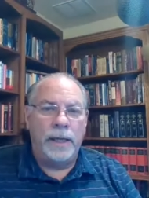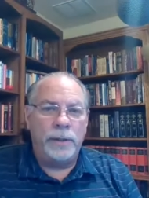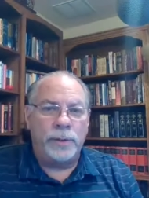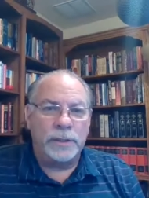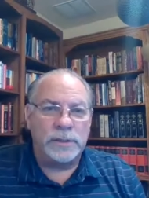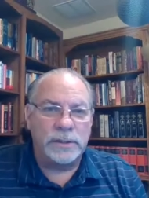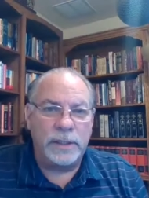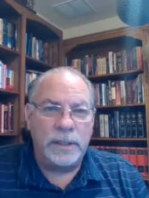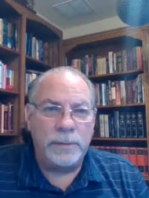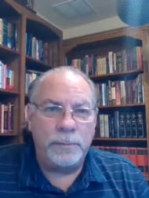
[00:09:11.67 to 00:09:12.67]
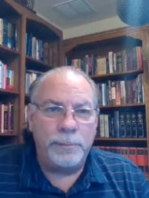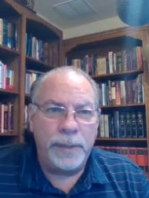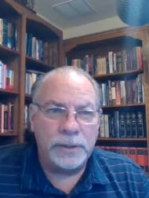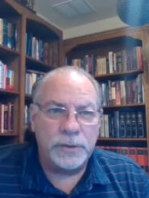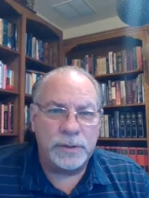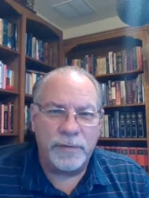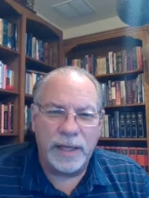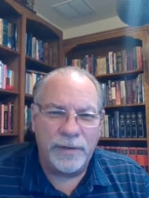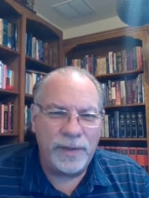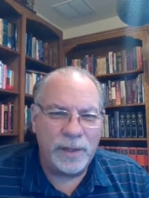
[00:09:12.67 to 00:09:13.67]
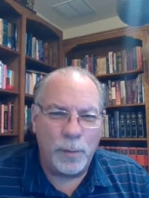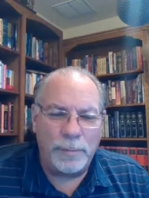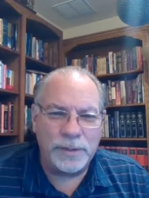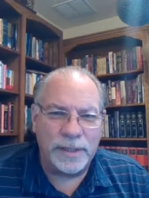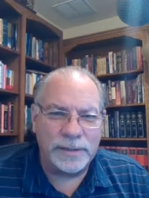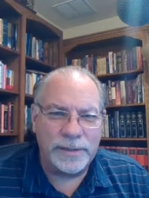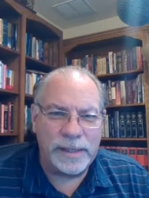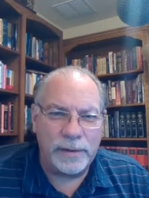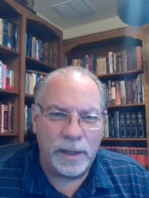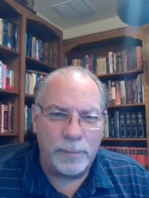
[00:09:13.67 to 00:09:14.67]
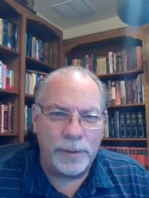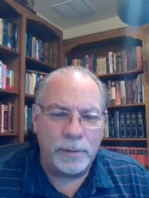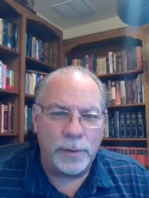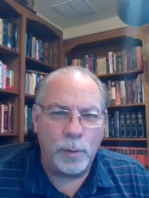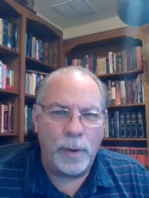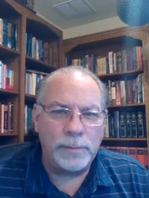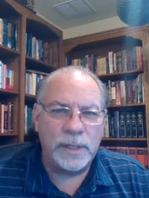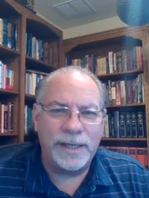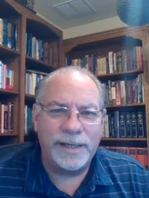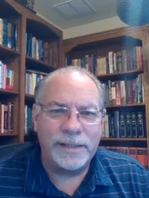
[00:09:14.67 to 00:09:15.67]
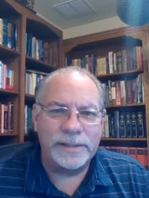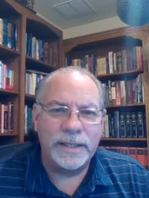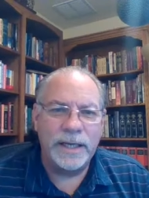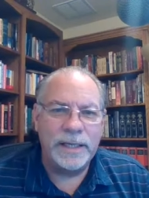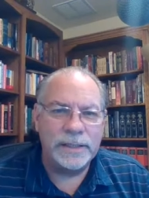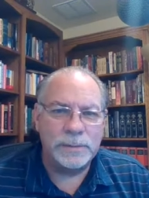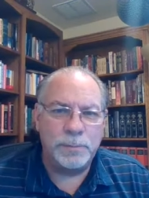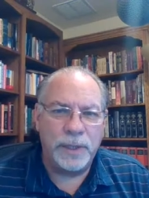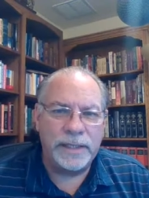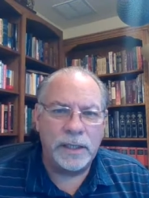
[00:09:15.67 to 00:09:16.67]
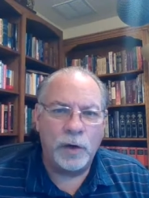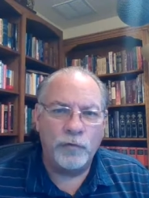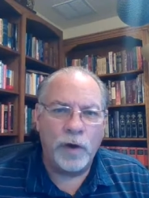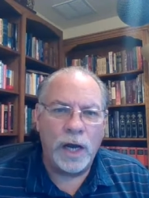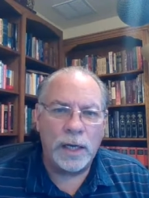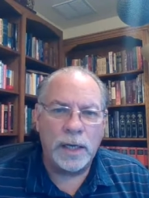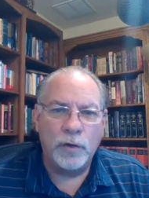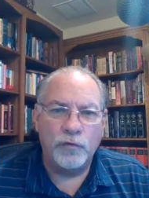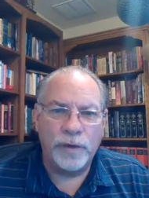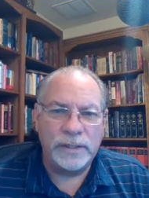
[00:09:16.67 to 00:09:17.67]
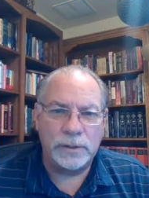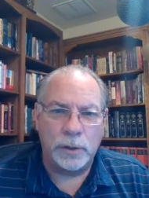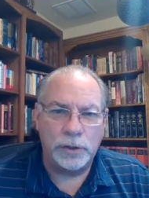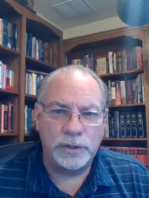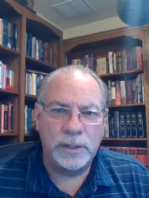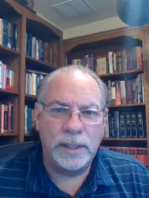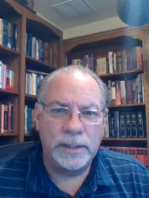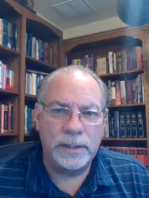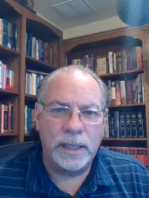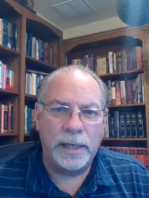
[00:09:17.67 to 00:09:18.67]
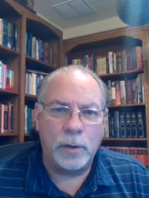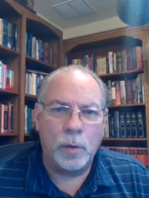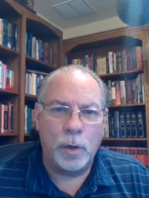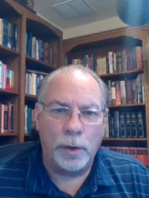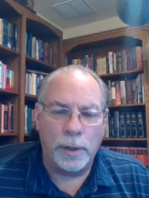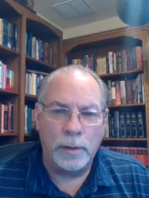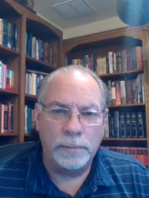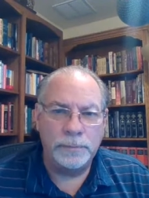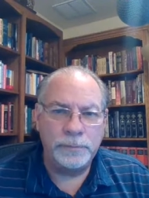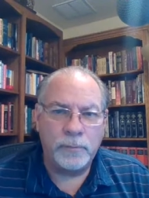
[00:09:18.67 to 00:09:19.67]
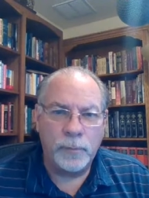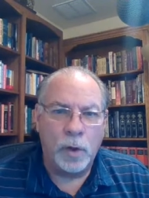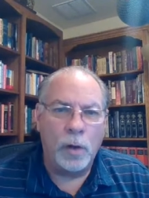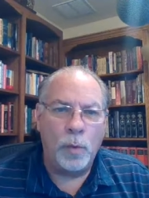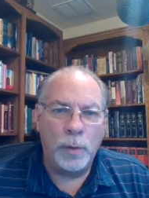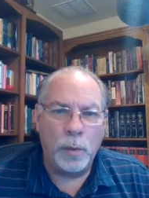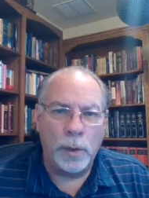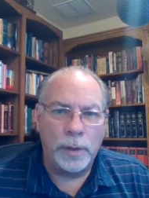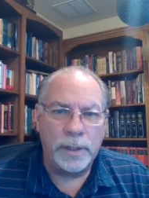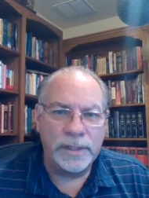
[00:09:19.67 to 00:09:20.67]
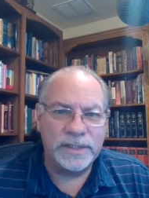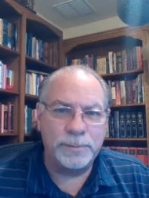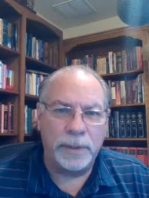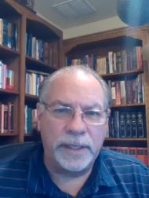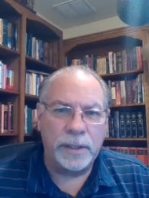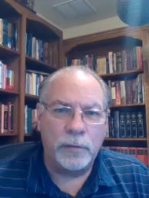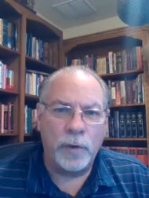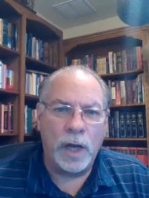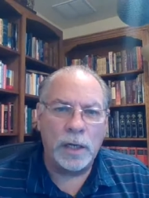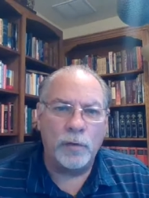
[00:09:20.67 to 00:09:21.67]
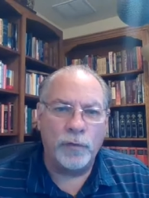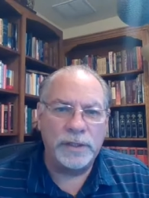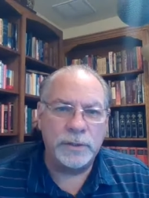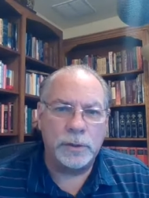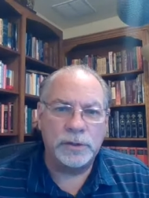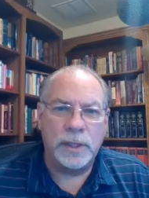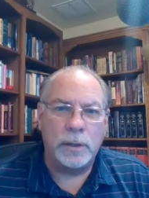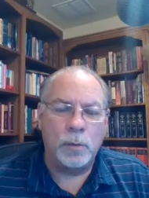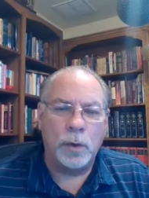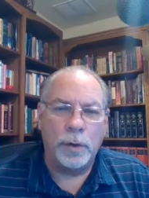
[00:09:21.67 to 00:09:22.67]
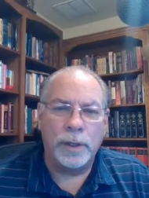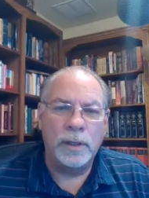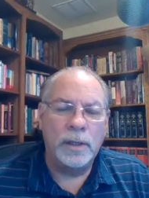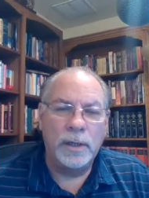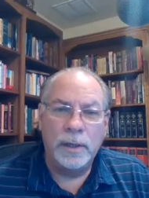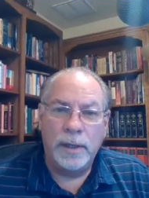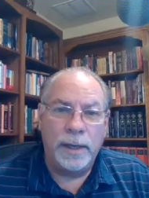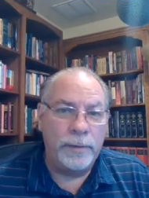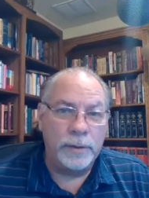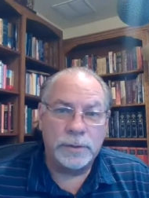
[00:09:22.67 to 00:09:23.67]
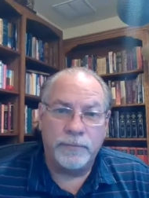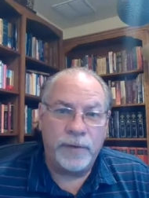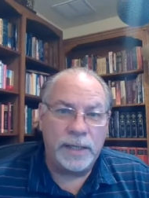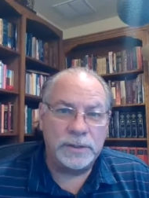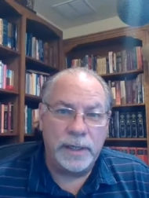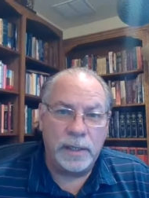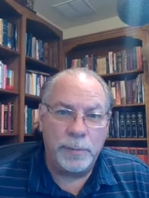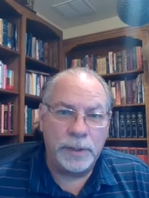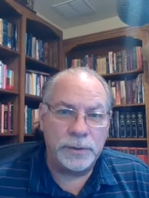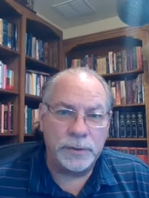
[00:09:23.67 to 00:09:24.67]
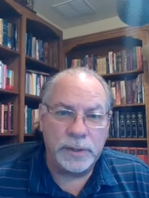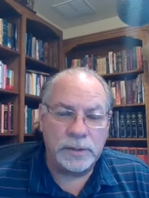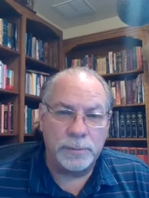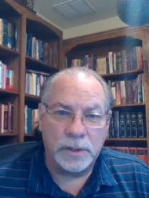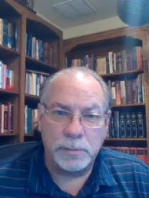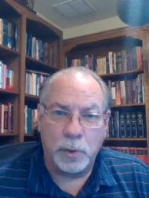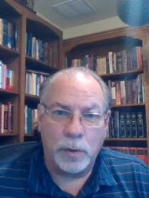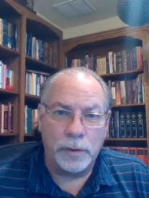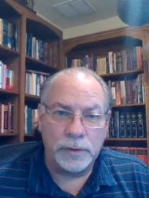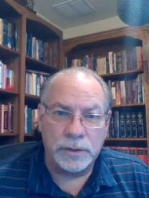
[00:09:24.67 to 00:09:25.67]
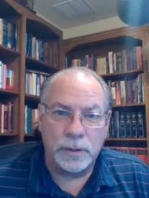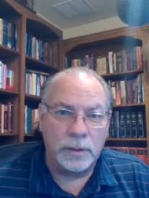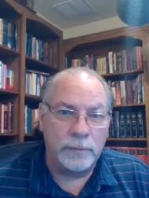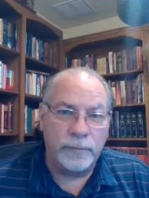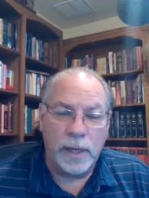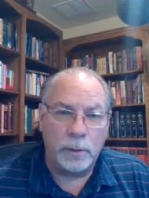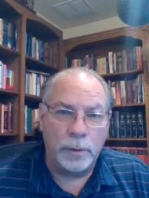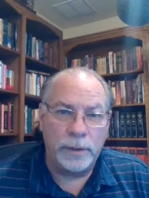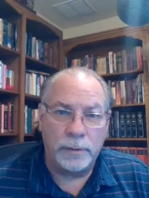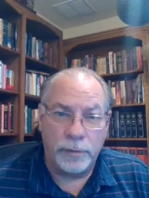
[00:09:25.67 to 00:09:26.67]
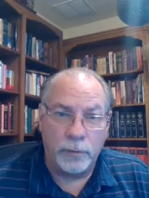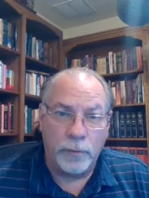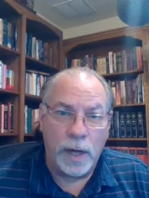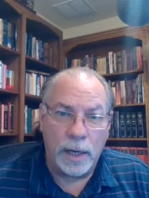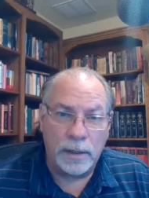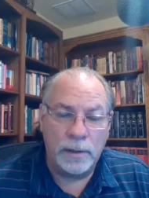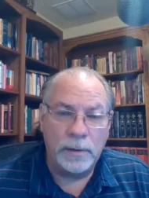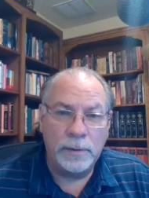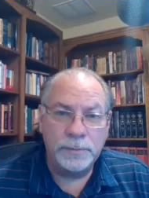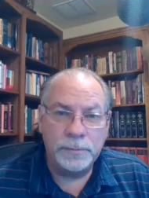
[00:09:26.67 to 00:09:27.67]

And you can see pictures of that. I think the website is down now, but the, the website is splitrockresearch.org. All one word, splitrockresearch.org. And there are some fascinating pictures that some explorers took of not only the, the rock